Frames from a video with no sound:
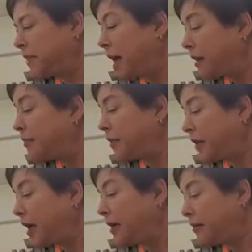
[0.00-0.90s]
Yeah,
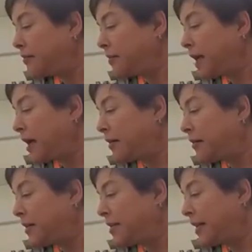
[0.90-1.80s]
okay. Yeah,
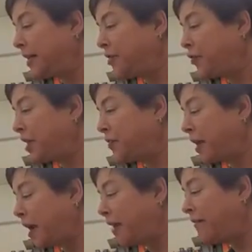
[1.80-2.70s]
because I did transfer
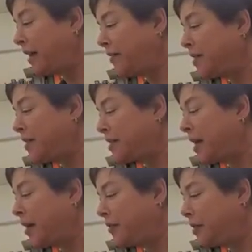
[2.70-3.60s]
that high five into
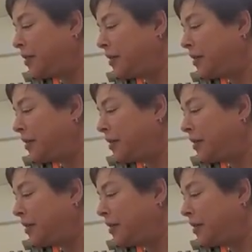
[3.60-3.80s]
sound.